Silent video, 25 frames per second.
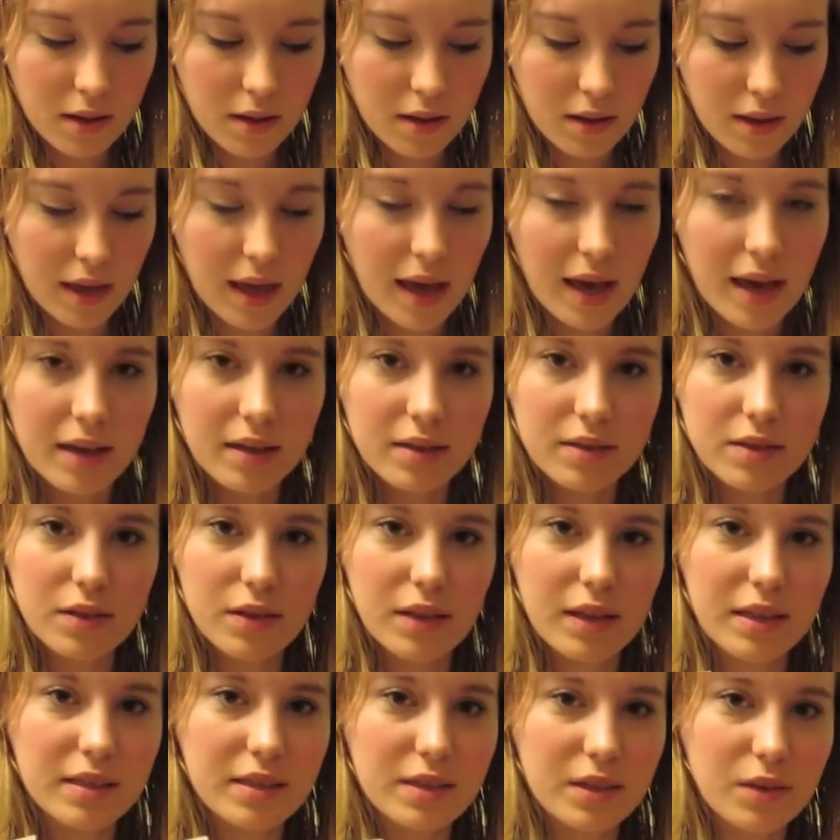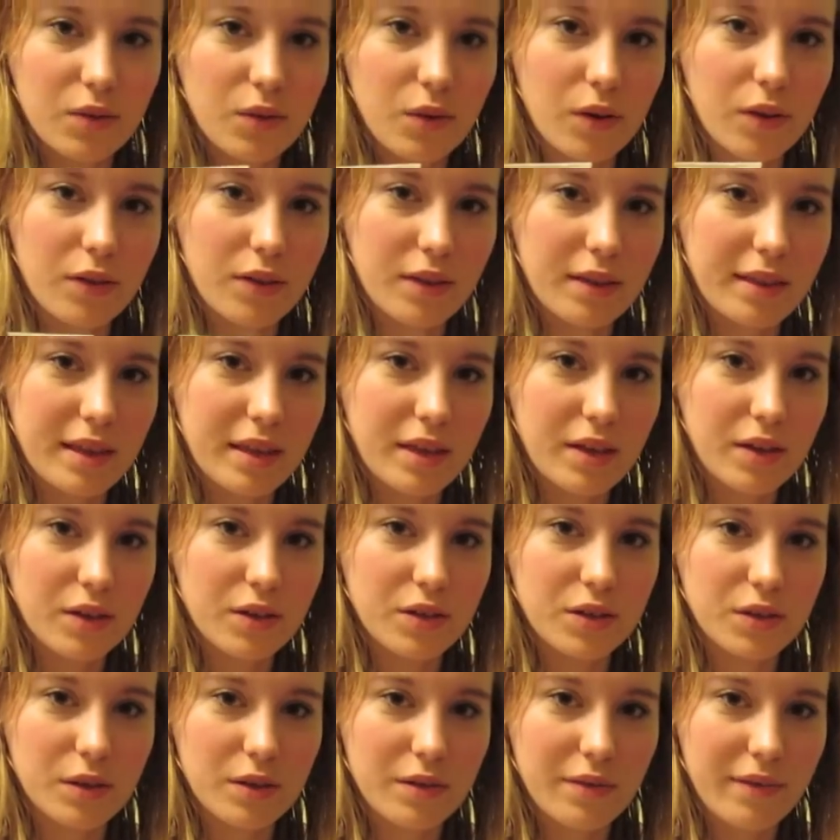Yeah, so that's a cool thing that you can
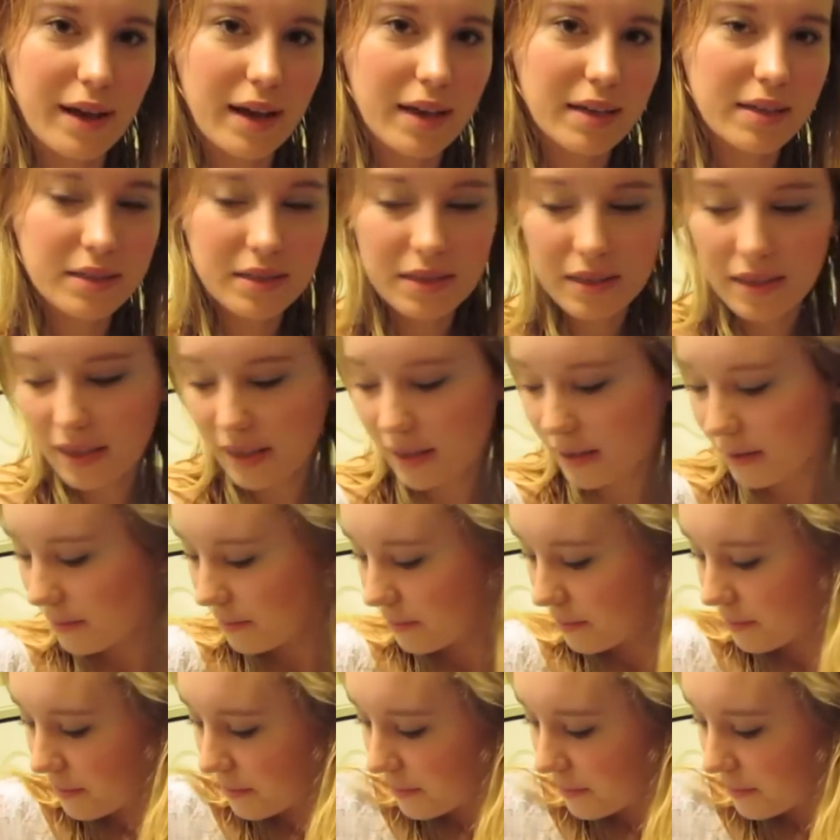do with Vaseline.